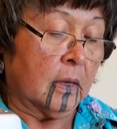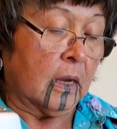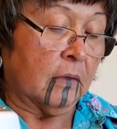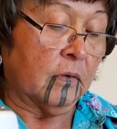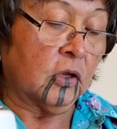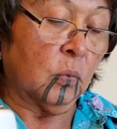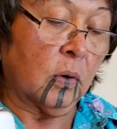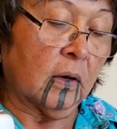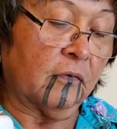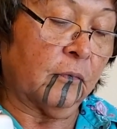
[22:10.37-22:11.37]
and then you
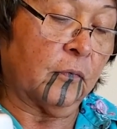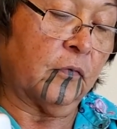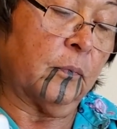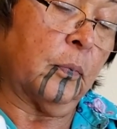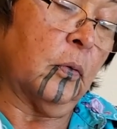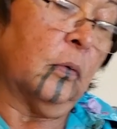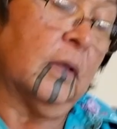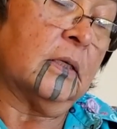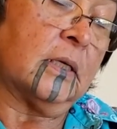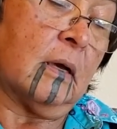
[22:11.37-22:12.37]
want to pull
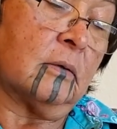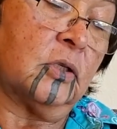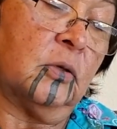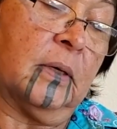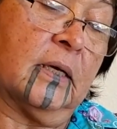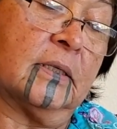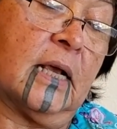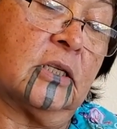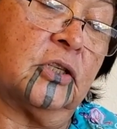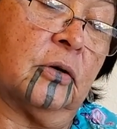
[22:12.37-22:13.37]
this out too, because
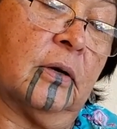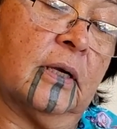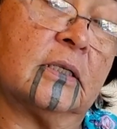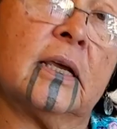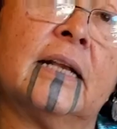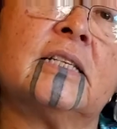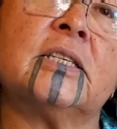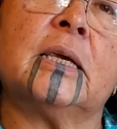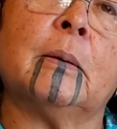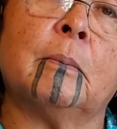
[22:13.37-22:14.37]
that's your inside
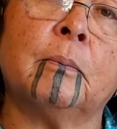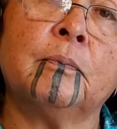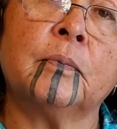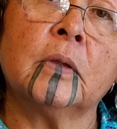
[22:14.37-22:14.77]
seam